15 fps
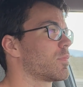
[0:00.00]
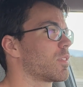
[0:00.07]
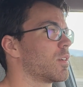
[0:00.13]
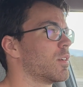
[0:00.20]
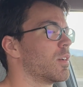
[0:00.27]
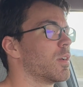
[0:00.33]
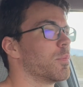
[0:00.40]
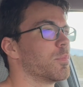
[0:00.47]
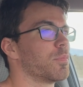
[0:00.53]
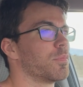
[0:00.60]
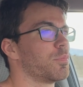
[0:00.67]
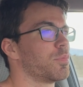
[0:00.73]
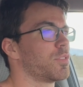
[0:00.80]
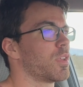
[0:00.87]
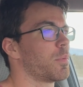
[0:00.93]
Um,
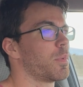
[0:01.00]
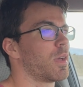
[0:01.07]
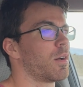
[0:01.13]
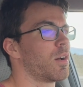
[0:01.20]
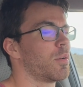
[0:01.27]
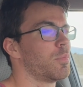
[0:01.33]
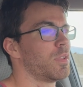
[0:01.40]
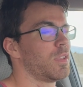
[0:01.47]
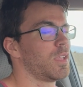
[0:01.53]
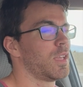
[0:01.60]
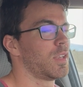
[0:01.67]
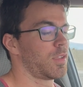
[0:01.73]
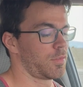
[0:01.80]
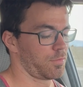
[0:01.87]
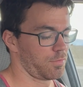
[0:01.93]
somehow I've been
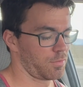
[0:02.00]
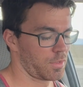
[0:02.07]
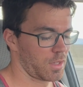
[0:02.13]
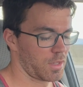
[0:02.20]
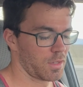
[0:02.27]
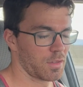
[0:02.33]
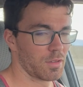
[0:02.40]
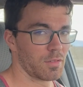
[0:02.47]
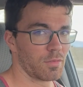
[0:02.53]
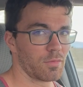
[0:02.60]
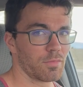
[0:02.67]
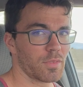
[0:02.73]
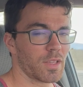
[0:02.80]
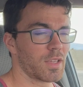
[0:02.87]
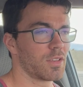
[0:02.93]
eating like a
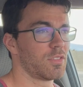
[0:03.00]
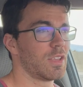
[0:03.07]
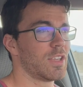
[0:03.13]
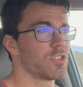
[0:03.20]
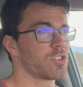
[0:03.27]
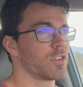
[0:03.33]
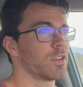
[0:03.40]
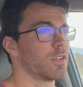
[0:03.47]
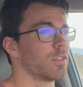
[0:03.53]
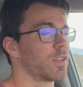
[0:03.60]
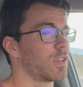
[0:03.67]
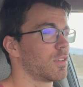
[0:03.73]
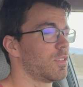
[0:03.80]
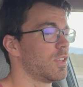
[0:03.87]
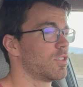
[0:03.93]
like a teacher,
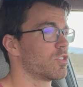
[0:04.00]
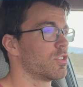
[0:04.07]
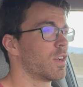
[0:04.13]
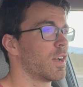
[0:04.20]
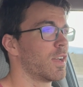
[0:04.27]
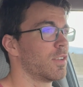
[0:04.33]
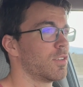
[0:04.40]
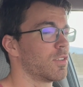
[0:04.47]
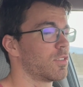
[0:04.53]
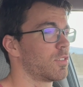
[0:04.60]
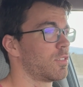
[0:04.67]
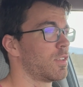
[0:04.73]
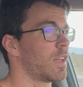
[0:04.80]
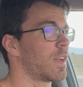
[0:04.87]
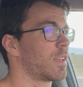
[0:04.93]
like a teacher diet,
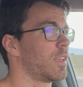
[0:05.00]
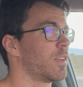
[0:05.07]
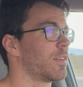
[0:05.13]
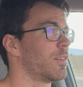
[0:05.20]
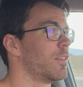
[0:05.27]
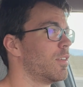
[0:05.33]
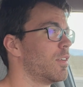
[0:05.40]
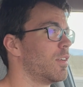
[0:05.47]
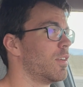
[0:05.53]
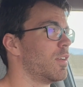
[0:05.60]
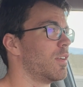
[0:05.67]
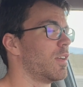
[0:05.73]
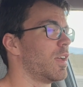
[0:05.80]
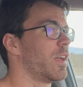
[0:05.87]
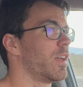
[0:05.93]
just snacking,
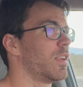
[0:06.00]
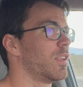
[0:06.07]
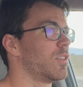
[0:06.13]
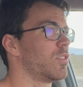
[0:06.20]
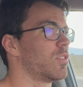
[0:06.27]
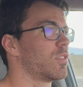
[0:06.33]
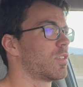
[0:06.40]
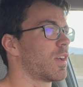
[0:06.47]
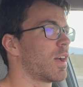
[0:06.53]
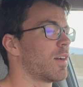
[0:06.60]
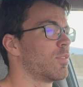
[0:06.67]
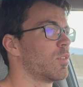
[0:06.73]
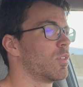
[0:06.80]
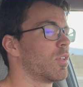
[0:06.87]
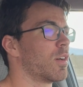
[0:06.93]
and it's I
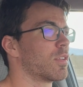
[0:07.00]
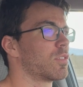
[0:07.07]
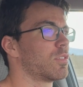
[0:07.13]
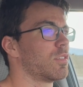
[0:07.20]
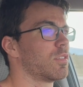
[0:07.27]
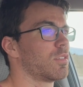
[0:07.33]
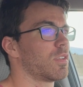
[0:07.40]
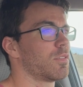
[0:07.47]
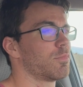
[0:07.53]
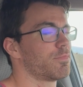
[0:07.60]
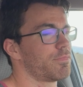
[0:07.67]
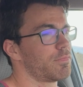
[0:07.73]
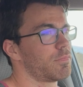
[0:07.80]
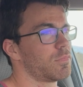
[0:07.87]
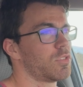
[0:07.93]
haven't lost
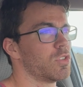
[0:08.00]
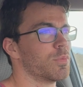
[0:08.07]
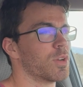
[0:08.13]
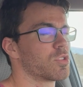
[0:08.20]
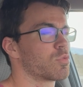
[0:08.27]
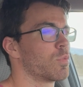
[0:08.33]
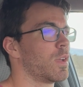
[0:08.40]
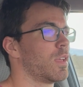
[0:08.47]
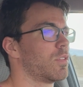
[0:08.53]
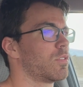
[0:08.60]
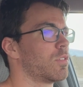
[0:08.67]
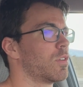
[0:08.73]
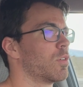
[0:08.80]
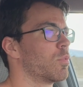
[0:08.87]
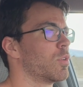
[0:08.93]
too much weight,
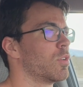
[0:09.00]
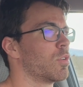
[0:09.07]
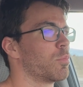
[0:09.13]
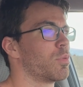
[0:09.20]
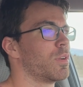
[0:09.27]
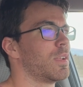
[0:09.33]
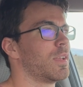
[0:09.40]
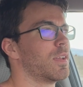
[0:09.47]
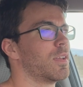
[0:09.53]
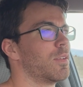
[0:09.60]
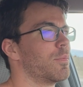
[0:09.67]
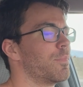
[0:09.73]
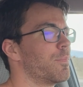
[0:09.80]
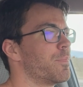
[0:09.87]
so we're doing pretty good.